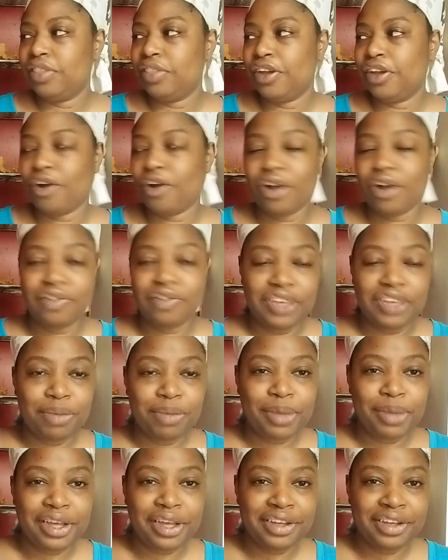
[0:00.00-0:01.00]
There are
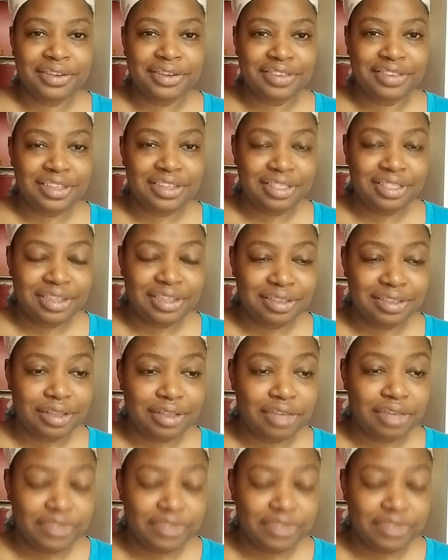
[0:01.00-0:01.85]
vampires in this.